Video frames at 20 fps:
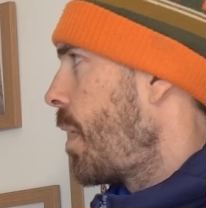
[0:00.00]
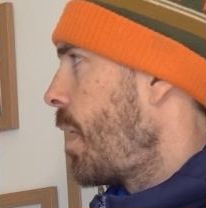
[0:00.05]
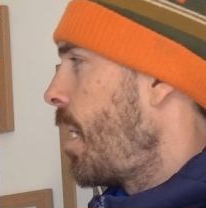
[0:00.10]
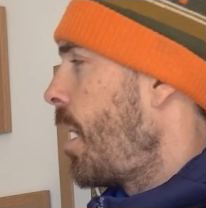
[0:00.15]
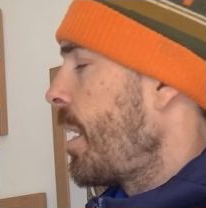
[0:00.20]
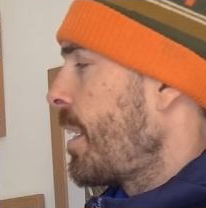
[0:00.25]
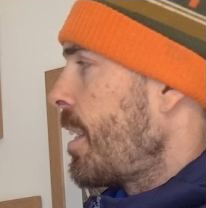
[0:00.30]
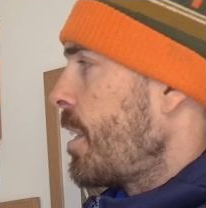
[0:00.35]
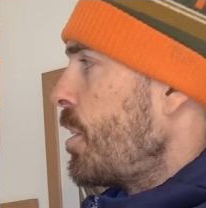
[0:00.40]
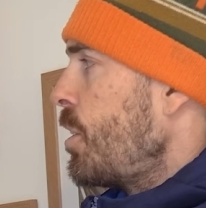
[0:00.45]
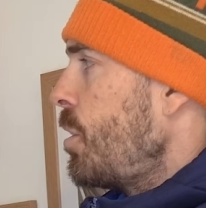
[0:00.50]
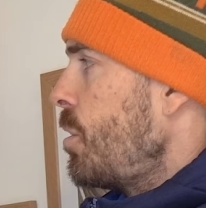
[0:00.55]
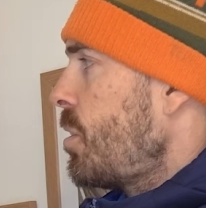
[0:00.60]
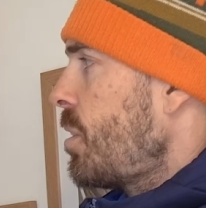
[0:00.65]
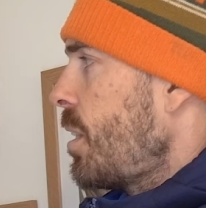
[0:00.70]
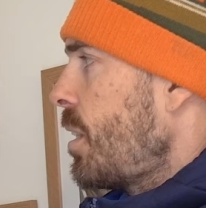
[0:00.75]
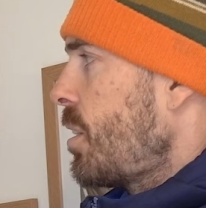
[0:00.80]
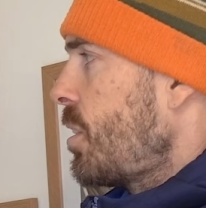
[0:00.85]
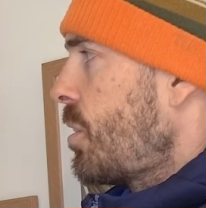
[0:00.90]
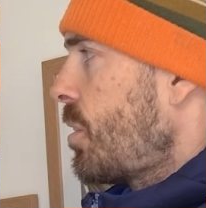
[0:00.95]
I can use
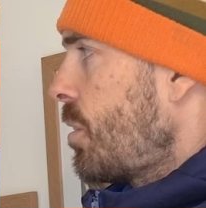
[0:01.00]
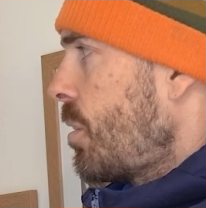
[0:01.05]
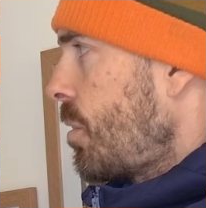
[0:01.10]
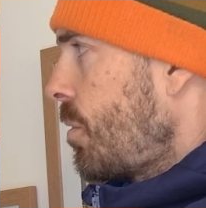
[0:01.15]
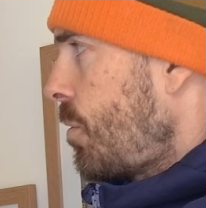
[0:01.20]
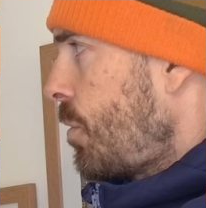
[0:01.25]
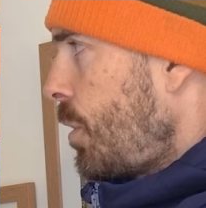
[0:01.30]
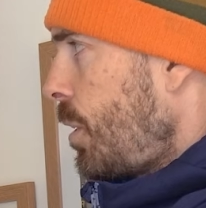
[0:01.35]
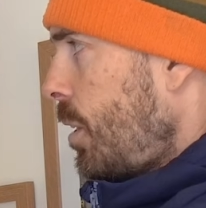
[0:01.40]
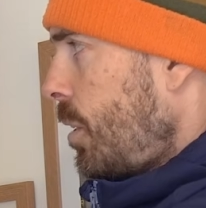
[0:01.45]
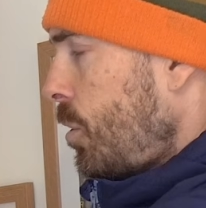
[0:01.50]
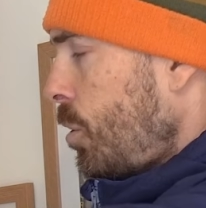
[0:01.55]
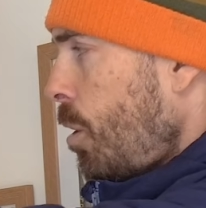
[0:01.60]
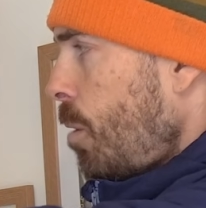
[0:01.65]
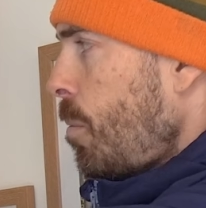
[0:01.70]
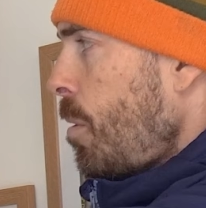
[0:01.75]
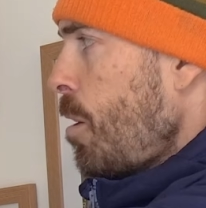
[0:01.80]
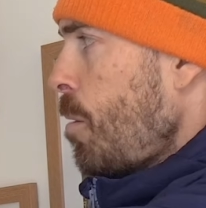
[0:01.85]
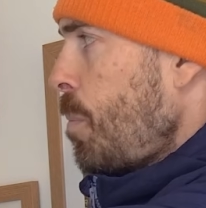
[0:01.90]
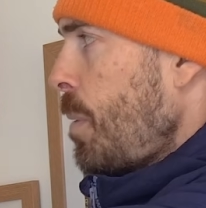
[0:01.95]
this for
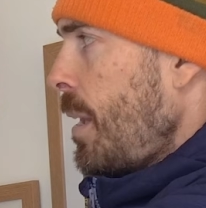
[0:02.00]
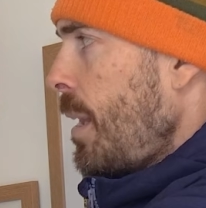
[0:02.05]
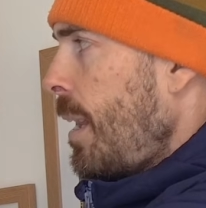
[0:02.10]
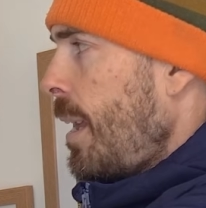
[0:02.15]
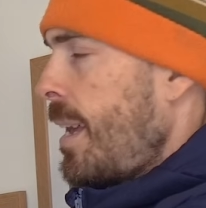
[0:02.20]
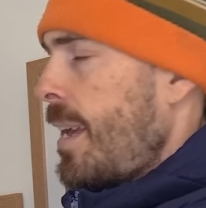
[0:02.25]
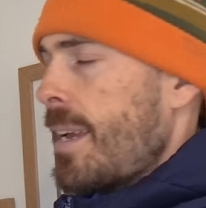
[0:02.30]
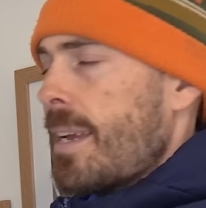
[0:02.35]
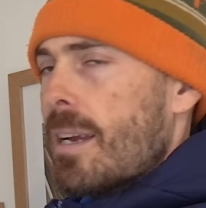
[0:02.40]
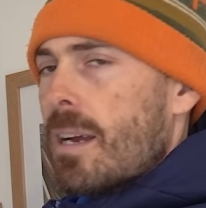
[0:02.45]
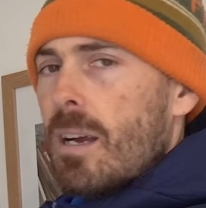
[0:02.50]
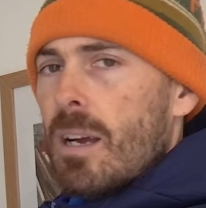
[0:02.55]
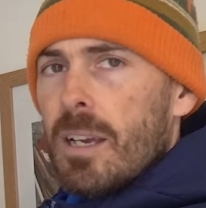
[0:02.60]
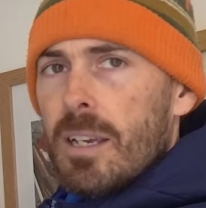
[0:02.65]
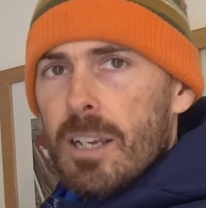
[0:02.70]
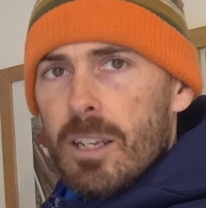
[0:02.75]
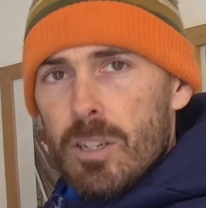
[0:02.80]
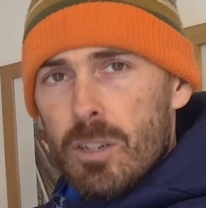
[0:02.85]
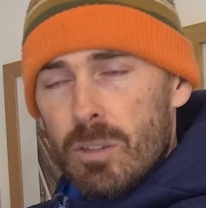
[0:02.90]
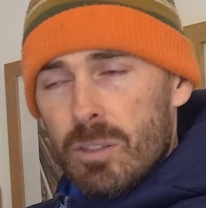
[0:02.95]
top rope belaying, I
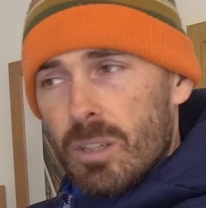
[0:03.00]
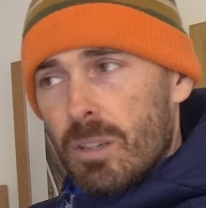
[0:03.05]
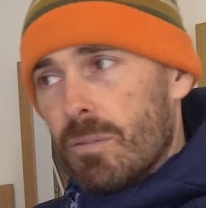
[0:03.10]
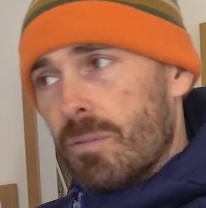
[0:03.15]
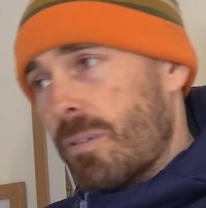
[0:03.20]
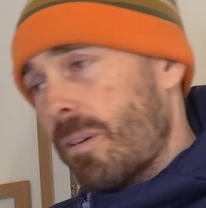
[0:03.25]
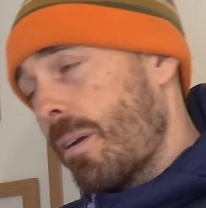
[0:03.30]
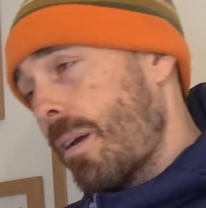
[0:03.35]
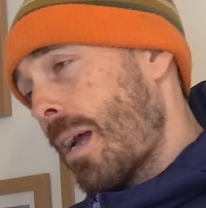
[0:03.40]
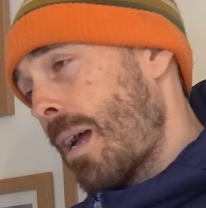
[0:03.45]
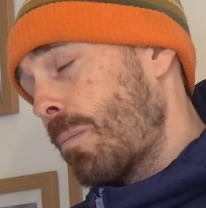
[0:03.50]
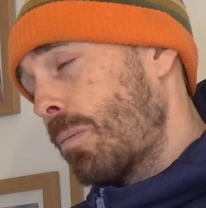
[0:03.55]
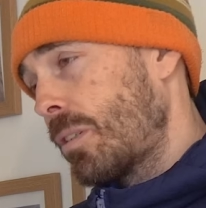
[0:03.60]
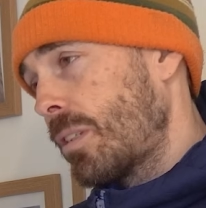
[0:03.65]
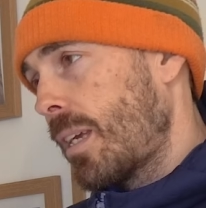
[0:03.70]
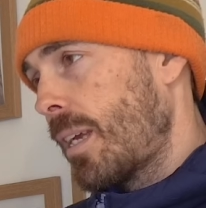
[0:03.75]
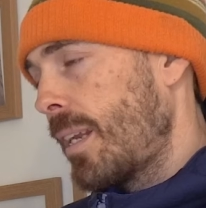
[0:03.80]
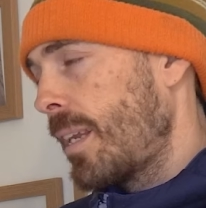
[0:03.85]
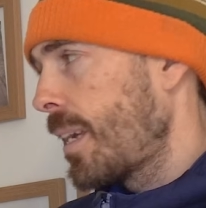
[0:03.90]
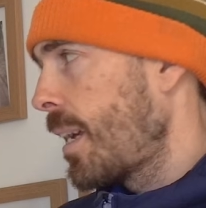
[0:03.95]
can use it for
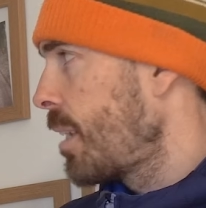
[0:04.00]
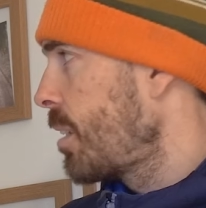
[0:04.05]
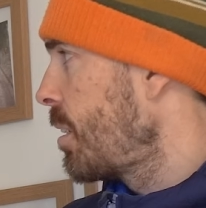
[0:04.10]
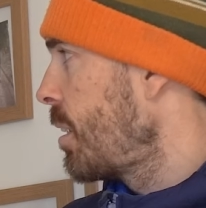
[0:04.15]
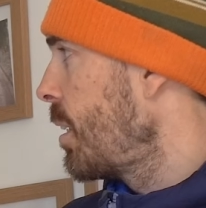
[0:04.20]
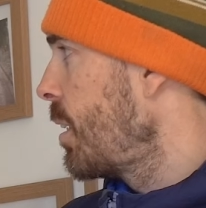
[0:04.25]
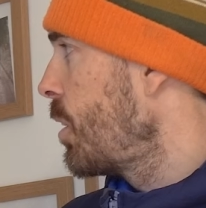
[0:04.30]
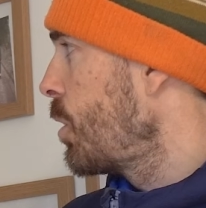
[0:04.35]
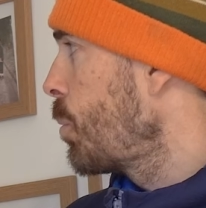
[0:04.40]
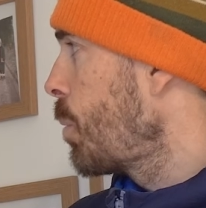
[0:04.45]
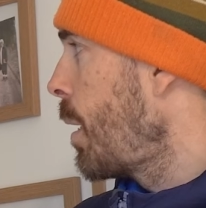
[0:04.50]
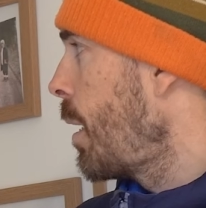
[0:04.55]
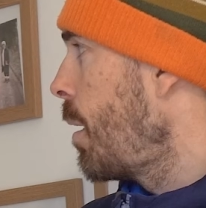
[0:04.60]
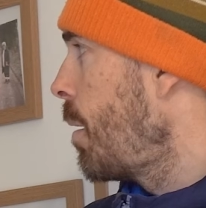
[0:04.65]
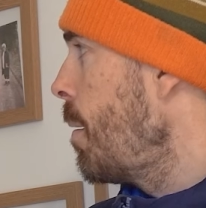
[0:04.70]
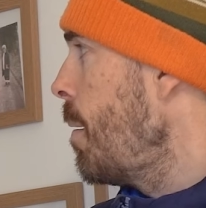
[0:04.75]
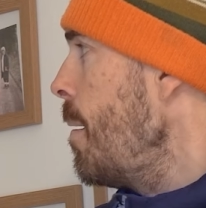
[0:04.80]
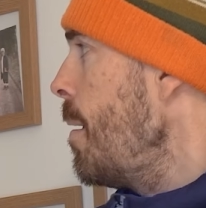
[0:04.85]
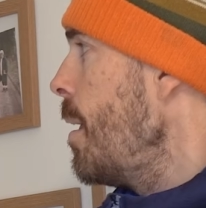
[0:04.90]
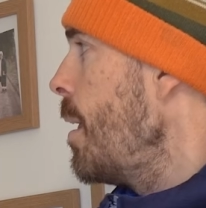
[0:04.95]
abseiling actually as
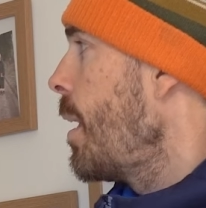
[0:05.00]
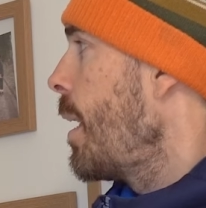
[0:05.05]
well,